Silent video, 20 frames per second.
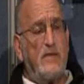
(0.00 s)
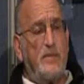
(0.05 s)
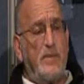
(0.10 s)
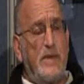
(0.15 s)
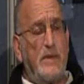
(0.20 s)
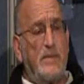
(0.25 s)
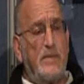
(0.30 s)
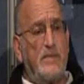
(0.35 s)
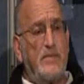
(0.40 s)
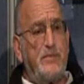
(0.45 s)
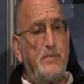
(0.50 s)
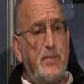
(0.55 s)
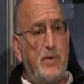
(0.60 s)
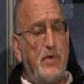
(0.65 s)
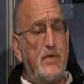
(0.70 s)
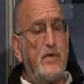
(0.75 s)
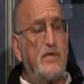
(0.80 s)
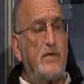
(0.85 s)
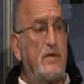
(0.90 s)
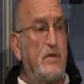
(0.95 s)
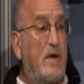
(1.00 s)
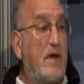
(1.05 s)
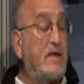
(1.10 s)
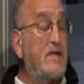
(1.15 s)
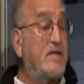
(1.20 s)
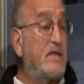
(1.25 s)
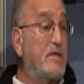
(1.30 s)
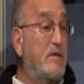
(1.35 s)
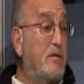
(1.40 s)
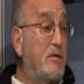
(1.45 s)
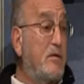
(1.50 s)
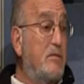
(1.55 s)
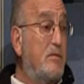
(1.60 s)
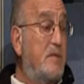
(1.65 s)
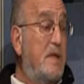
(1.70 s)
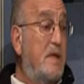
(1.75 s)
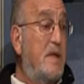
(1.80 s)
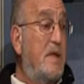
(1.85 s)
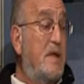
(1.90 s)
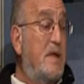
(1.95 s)
people's personal rights and their own,
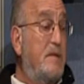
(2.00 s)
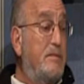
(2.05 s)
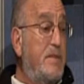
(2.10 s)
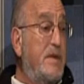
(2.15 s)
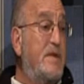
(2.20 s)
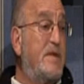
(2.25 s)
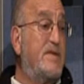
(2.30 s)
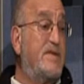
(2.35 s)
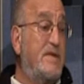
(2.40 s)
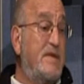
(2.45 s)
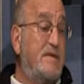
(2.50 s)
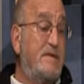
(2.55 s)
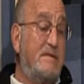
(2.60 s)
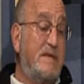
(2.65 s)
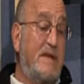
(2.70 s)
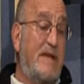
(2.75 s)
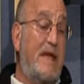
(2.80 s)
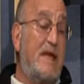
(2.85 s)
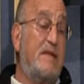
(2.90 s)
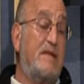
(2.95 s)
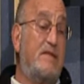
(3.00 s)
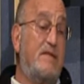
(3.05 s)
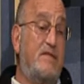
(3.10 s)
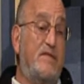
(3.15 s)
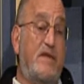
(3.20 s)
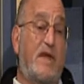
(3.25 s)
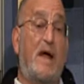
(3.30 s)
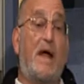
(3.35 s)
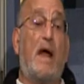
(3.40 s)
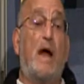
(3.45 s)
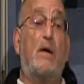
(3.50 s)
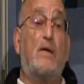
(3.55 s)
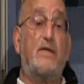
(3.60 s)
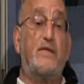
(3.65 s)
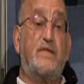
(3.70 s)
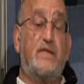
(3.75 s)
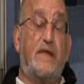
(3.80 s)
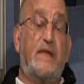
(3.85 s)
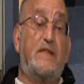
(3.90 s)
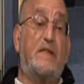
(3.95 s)
because again it's their
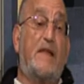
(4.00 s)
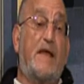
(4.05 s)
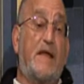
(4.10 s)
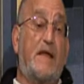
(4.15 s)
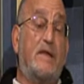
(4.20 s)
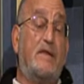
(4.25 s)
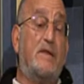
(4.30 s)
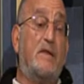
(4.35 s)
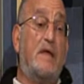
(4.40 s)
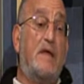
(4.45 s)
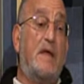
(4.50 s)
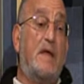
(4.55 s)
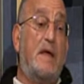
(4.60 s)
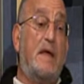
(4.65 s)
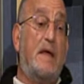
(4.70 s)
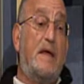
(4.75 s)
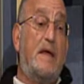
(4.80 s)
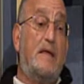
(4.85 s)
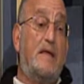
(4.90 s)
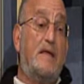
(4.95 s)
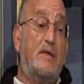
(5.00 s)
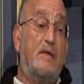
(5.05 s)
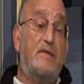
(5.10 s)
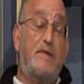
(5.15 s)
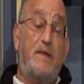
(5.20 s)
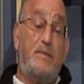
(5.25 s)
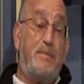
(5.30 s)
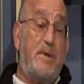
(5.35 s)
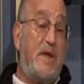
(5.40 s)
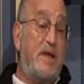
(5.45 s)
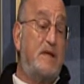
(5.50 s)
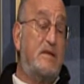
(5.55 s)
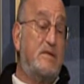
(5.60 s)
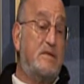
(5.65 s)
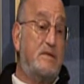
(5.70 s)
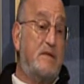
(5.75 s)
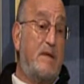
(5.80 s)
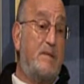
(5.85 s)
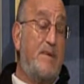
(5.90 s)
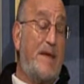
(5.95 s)
house, their land. They
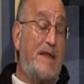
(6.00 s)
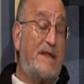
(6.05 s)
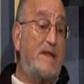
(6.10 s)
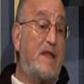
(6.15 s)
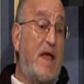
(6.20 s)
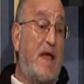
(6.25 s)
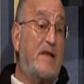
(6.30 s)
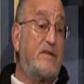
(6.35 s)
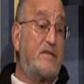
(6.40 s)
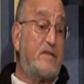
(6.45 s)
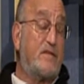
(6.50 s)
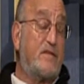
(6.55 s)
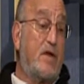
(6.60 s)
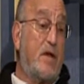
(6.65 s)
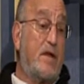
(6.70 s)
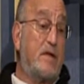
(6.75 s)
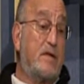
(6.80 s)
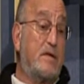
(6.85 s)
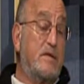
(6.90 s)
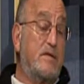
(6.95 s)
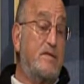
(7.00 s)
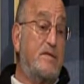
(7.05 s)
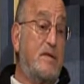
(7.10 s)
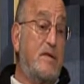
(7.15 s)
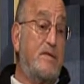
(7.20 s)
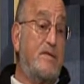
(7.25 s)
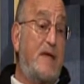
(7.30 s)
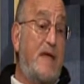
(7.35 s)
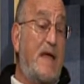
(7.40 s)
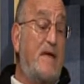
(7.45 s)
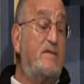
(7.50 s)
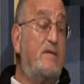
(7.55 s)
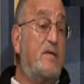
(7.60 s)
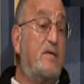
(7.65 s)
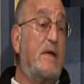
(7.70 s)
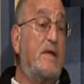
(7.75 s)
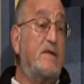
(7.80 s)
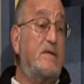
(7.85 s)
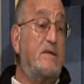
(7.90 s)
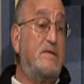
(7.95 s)
pay taxes on it, so they have a
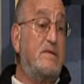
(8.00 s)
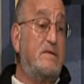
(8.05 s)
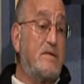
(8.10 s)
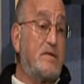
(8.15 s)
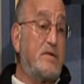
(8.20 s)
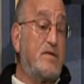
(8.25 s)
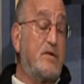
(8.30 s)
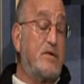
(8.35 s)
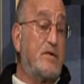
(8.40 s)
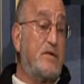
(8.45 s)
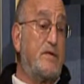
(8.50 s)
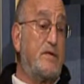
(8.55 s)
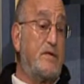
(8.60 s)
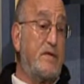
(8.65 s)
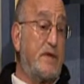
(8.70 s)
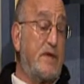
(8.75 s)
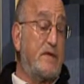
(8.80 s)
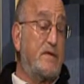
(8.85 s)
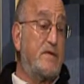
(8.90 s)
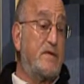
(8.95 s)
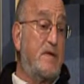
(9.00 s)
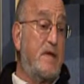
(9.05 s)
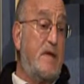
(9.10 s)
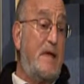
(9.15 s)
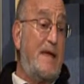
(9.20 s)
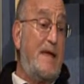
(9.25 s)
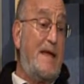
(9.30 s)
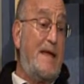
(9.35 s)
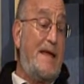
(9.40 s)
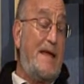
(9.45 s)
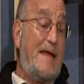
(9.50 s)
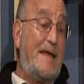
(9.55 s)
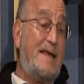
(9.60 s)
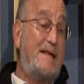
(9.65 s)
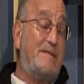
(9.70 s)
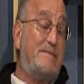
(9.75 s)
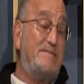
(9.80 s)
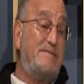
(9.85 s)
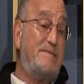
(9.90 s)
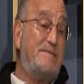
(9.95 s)
right to certain things,
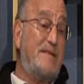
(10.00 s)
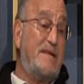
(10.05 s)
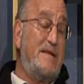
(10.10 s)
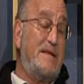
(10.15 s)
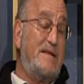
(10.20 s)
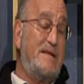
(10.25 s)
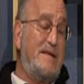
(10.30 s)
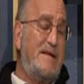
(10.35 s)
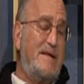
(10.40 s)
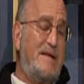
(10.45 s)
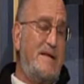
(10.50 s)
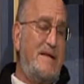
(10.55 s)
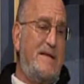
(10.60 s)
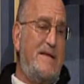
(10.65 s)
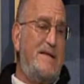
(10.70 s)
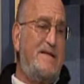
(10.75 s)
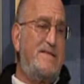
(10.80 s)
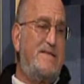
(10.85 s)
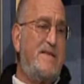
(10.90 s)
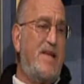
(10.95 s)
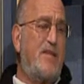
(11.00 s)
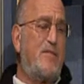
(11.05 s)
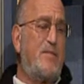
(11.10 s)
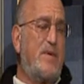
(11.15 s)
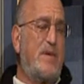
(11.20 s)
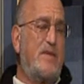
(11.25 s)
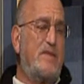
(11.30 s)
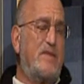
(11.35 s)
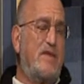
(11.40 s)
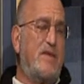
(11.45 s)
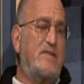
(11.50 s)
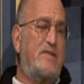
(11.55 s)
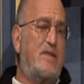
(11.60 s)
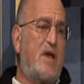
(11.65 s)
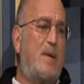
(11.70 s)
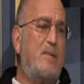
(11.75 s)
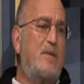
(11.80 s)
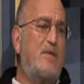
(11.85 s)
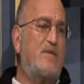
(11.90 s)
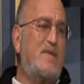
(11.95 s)
and it's tough because it's
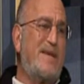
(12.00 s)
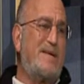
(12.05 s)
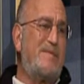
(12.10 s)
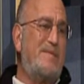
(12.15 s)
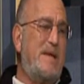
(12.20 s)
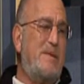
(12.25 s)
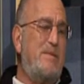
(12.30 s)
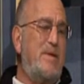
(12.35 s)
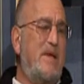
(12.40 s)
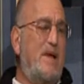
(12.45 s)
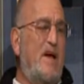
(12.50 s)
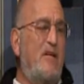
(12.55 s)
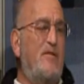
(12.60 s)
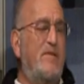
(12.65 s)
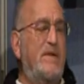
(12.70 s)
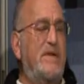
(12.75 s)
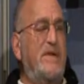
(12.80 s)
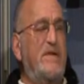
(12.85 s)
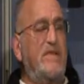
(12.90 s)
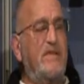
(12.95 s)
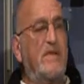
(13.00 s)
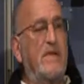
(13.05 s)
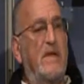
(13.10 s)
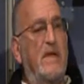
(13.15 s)
almost like maybe government